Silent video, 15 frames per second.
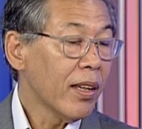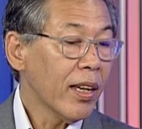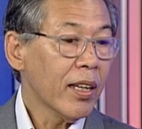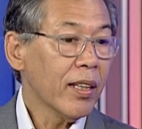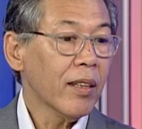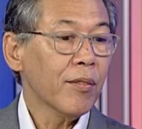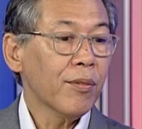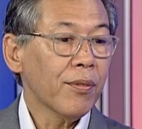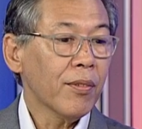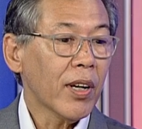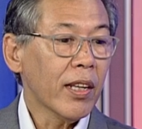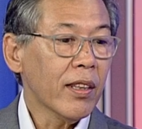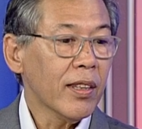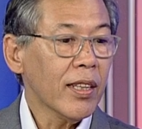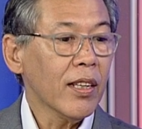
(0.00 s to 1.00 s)
And
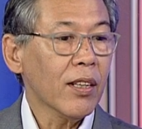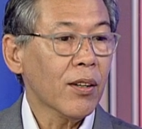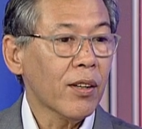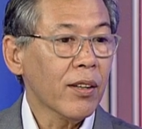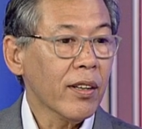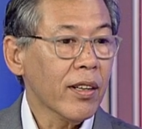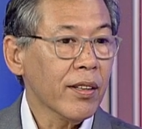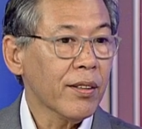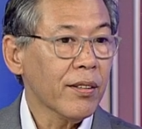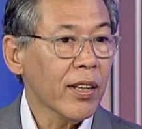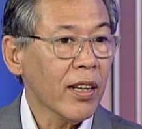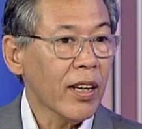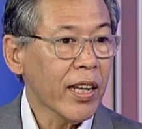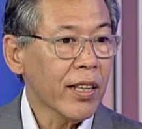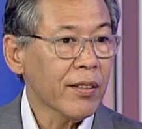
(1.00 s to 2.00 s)
until Congress
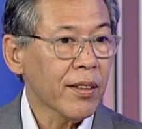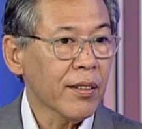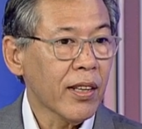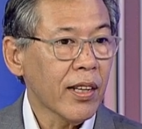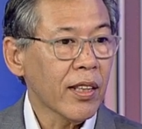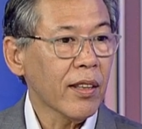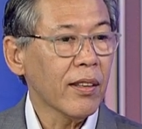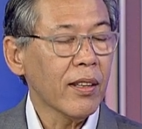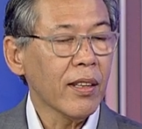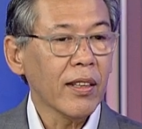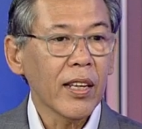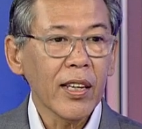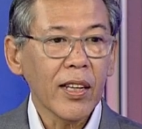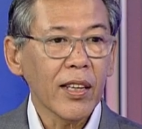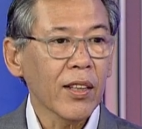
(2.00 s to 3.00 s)
realizes that
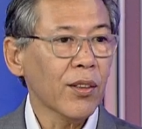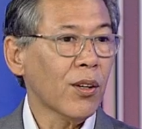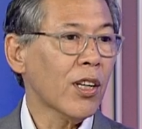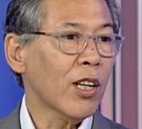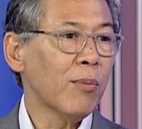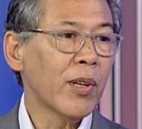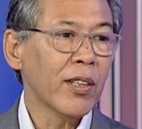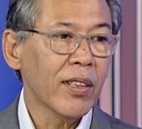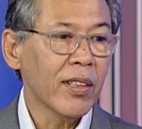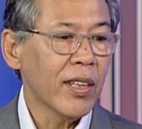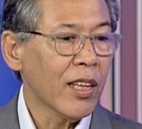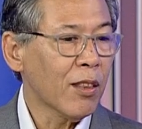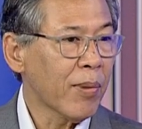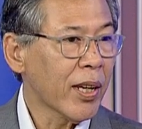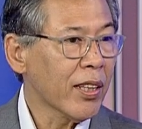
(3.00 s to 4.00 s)
they can talk about the
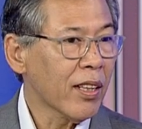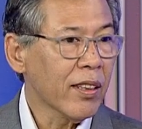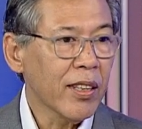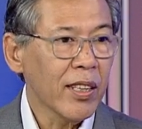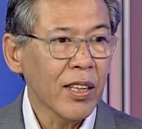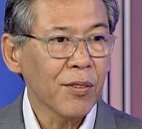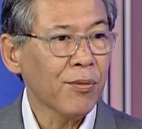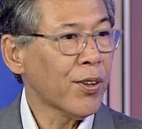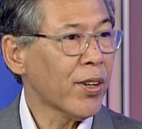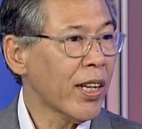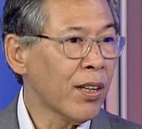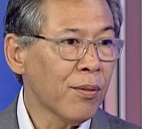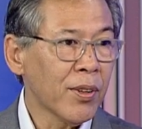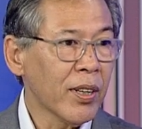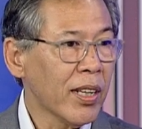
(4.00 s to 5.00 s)
death penalty
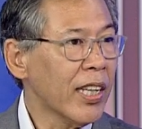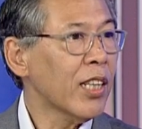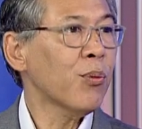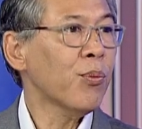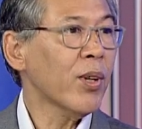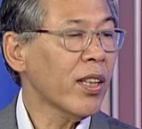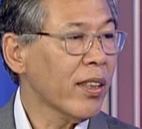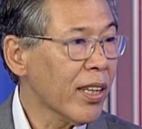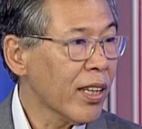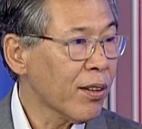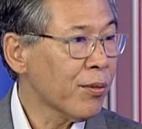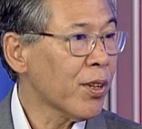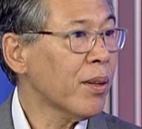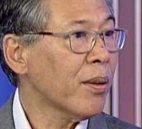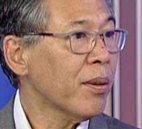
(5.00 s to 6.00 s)
forever, it will
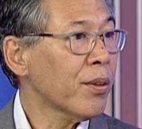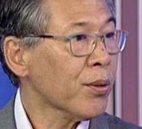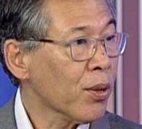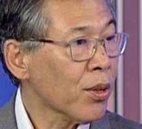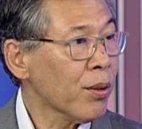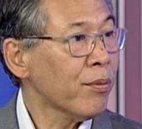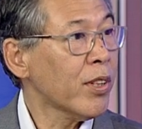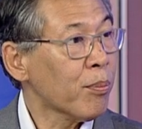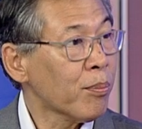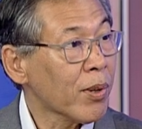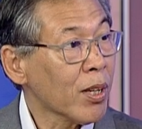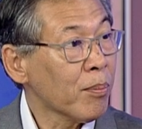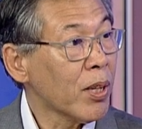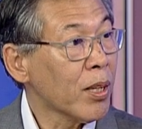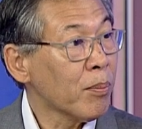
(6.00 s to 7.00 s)
never solve the
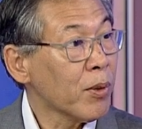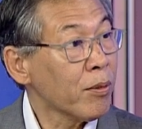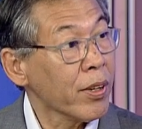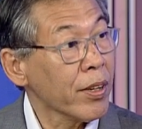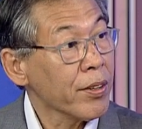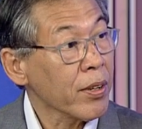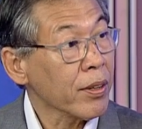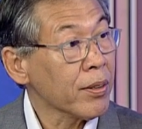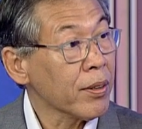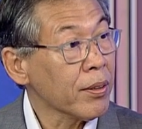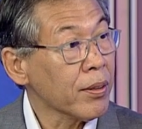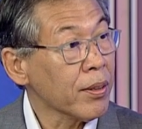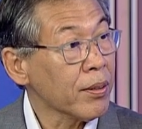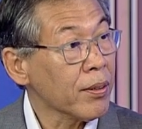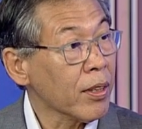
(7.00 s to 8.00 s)
problem of our justice
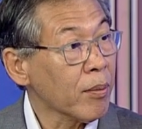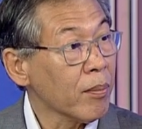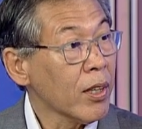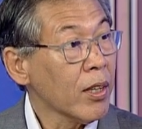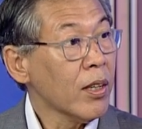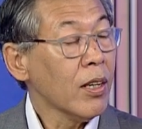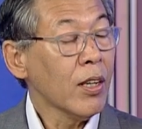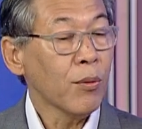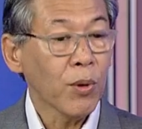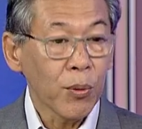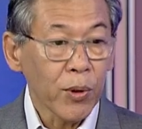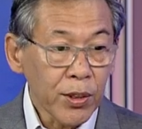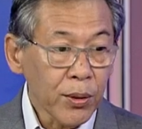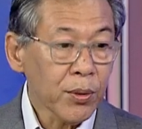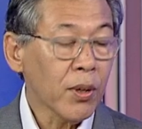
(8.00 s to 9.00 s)
system. If we
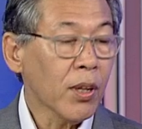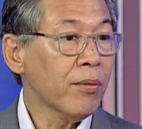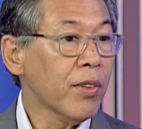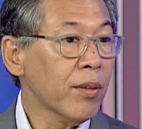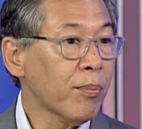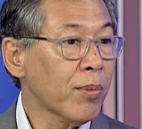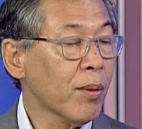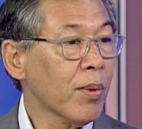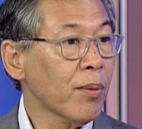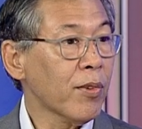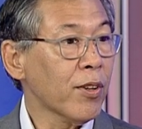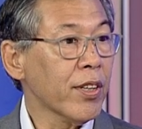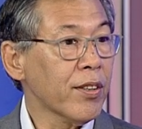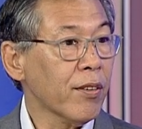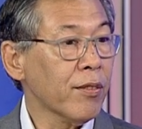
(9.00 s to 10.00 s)
want to solve the problem
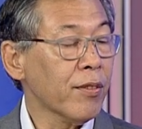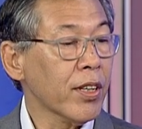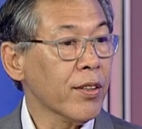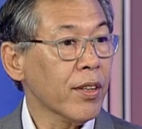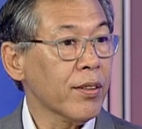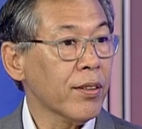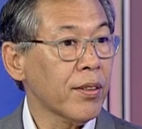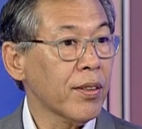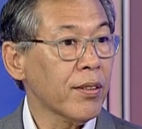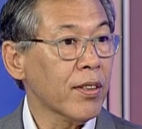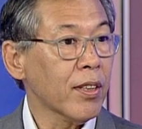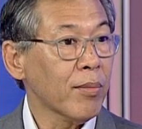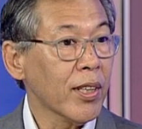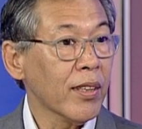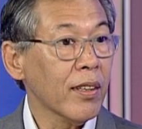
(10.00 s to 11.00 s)
of our justice
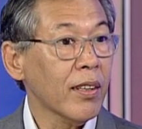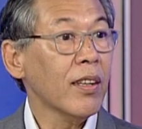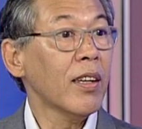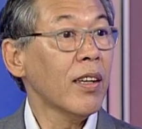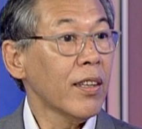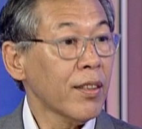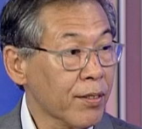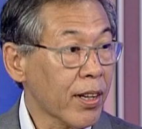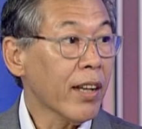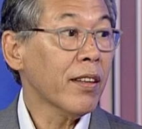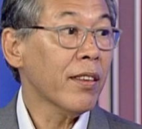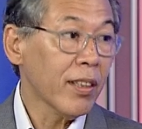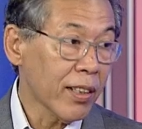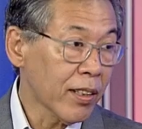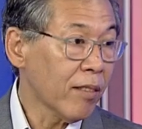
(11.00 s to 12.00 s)
system, then
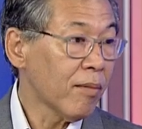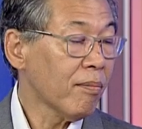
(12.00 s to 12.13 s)
strengthen it.